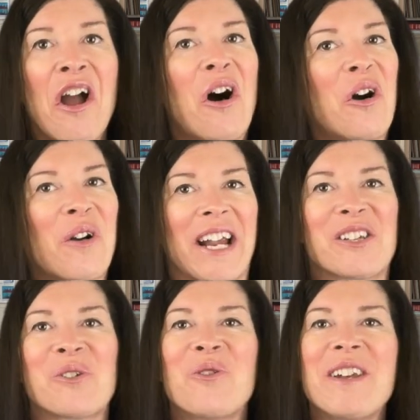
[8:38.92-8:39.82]
All right,
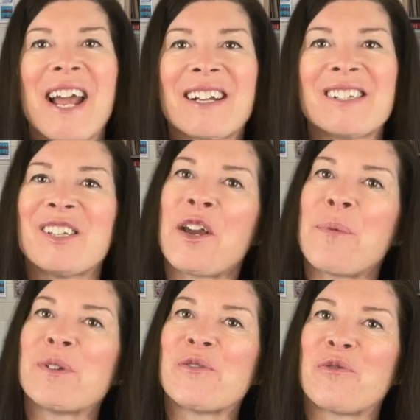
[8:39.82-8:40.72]
so next
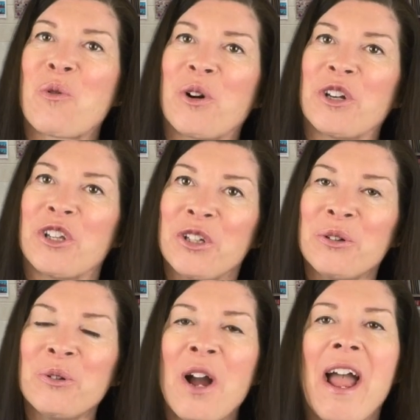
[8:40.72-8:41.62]
steps for
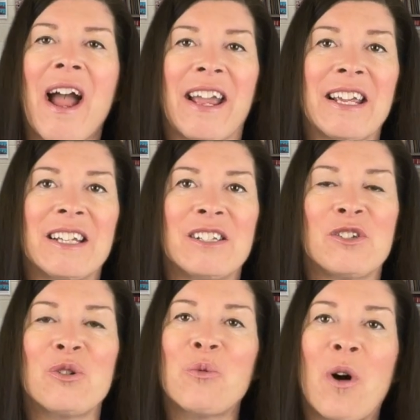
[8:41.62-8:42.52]
you
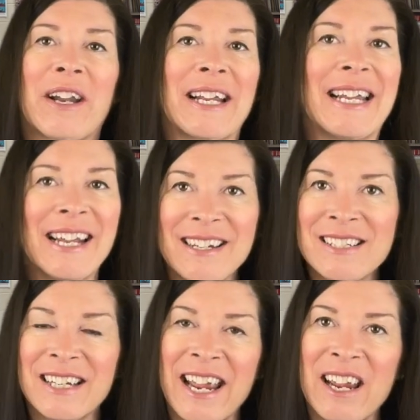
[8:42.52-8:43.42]
is you want to get
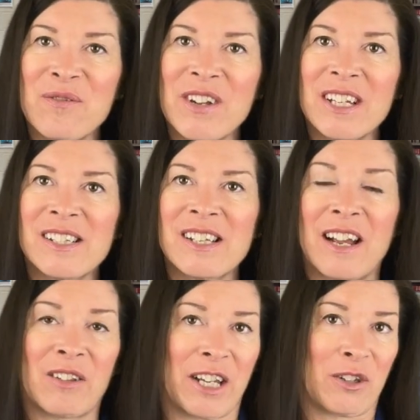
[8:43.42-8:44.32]
into Canvas
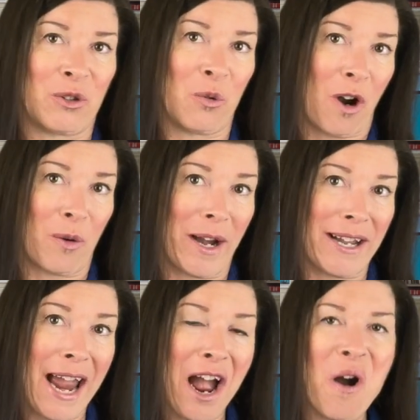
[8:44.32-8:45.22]
like you are right
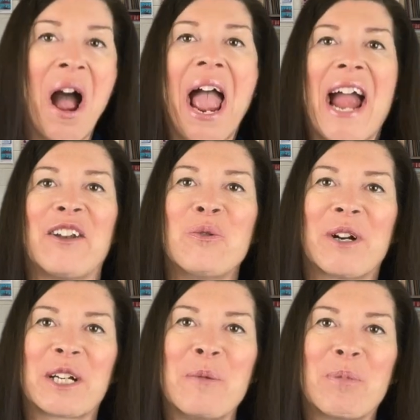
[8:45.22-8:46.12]
now, and you
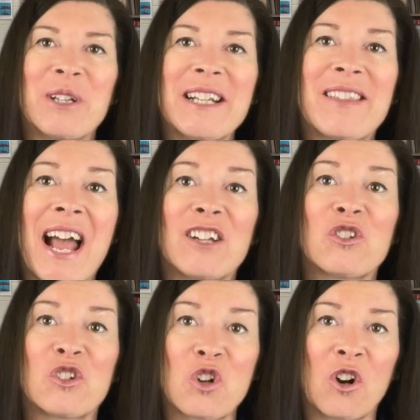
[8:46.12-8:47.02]
want to complete that
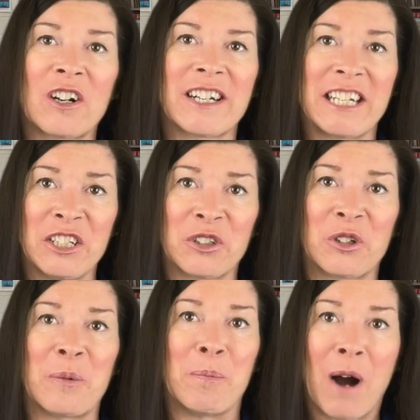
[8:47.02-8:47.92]
Start
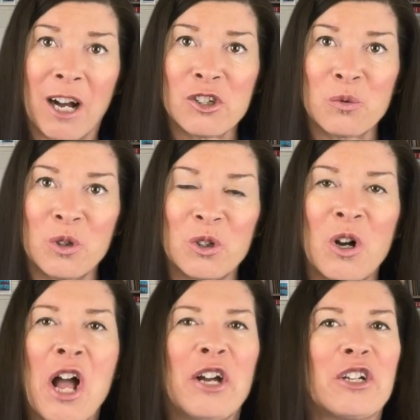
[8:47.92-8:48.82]
Here
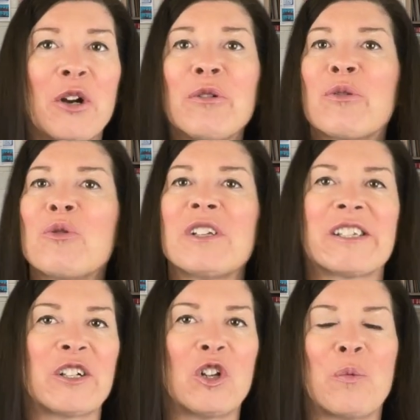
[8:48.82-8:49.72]
module, go through the
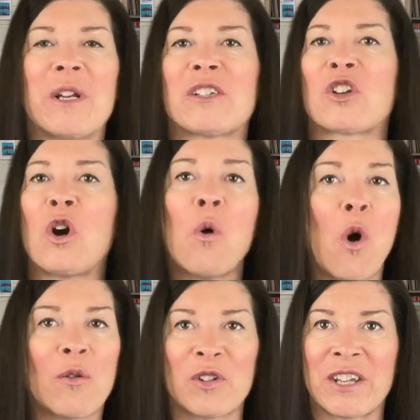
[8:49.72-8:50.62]
syllabus, go
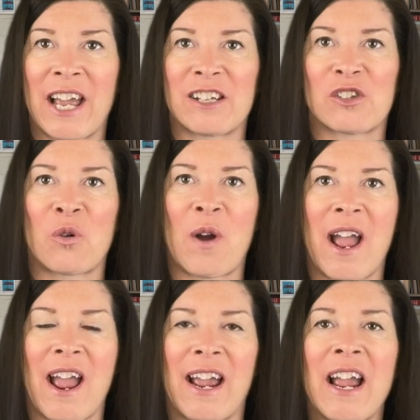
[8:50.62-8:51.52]
over the
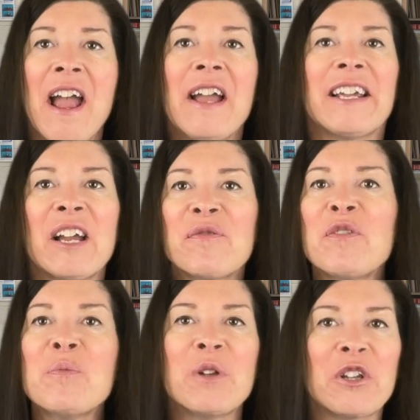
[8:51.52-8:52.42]
SOA, get
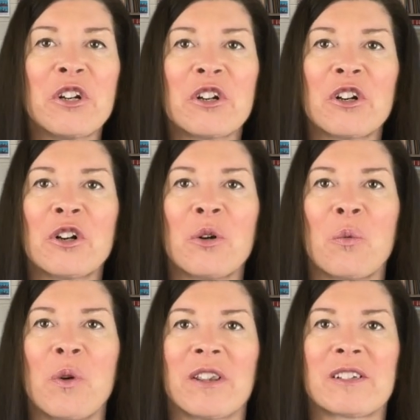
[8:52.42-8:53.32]

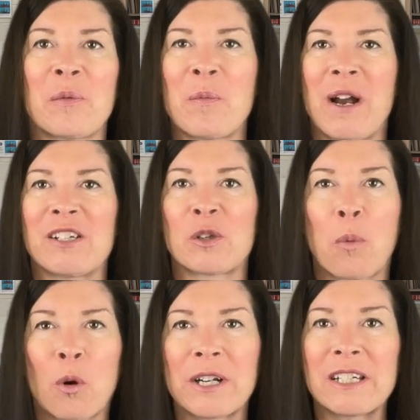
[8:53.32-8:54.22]
familiar with some of my
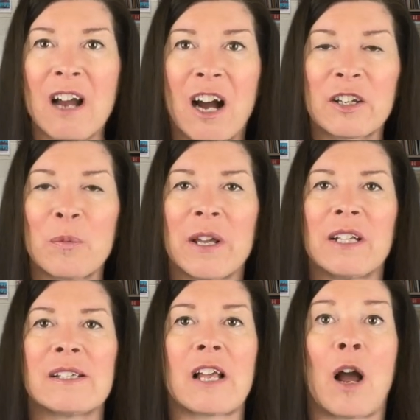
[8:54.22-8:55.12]
supporting
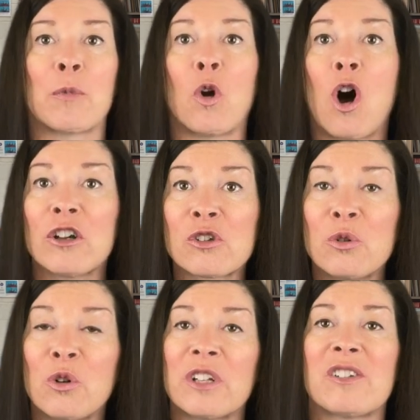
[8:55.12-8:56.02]
documents. You'll also
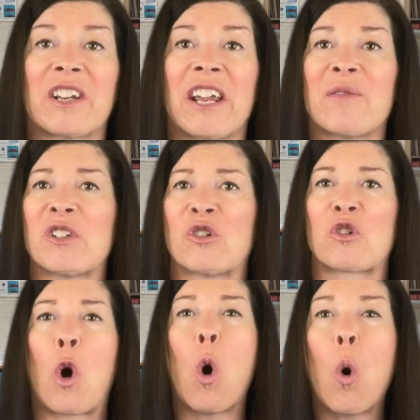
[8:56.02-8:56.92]
notice in Canvas there's
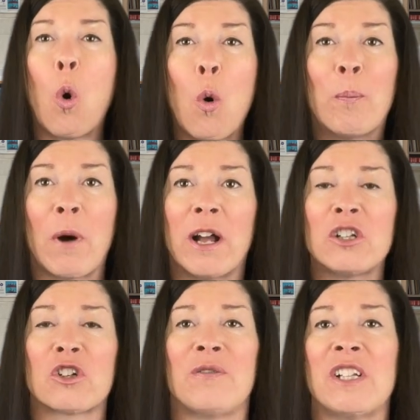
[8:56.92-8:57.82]
a whole
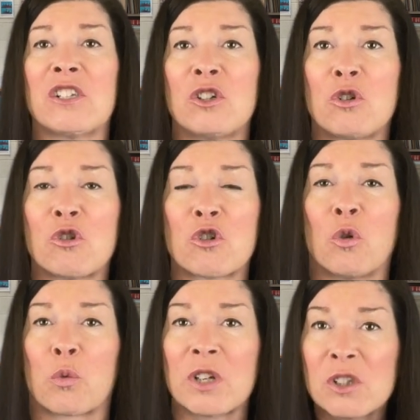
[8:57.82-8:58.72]
bunch of
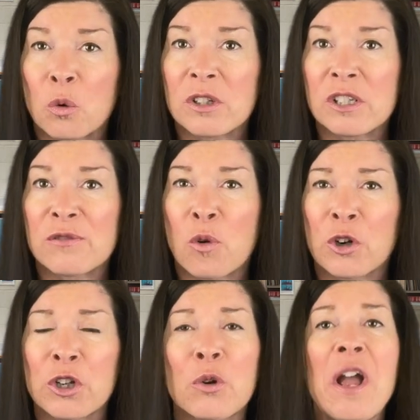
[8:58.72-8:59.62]
institutional resources for
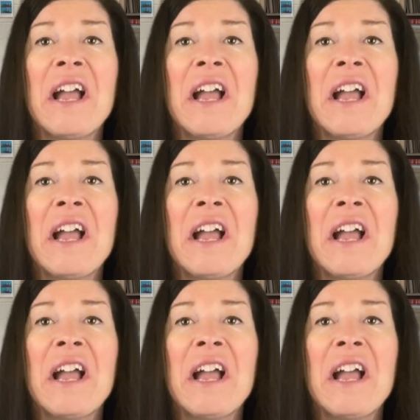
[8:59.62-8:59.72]
you.